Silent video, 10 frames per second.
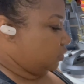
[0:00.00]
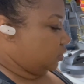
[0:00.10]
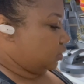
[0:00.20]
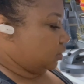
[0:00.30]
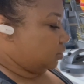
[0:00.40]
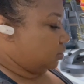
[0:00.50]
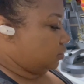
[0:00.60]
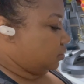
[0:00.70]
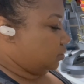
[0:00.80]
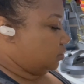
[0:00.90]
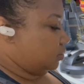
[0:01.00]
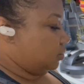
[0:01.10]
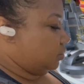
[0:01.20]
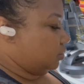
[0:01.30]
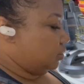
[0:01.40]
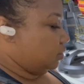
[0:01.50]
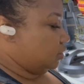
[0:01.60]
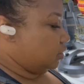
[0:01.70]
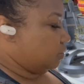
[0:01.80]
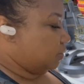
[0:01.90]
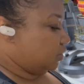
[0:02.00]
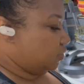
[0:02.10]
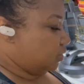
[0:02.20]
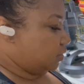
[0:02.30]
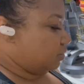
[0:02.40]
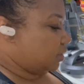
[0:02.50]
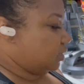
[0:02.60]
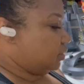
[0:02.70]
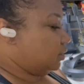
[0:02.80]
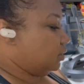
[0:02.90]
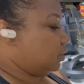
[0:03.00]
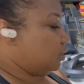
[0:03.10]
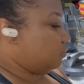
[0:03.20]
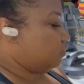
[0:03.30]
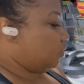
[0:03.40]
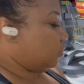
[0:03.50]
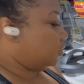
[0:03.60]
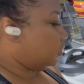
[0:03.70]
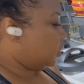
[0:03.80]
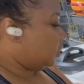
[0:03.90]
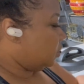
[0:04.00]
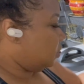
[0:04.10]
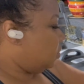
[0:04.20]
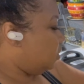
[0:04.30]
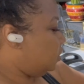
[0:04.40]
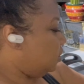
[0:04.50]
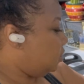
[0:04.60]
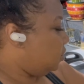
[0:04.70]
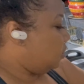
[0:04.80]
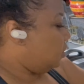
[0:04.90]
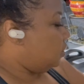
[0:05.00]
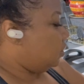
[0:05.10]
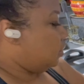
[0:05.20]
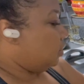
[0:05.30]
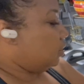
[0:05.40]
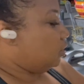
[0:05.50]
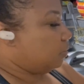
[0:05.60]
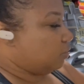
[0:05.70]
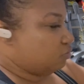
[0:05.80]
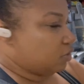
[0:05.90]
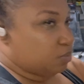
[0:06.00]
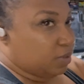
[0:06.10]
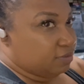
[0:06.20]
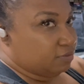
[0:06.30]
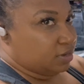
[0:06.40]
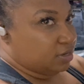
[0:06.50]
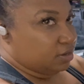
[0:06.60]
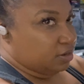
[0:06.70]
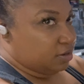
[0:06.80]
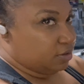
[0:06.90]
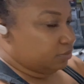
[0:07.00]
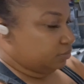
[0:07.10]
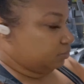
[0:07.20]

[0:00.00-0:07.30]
Just to make sure they're nice and roasted. A little bit of red wine vinegar.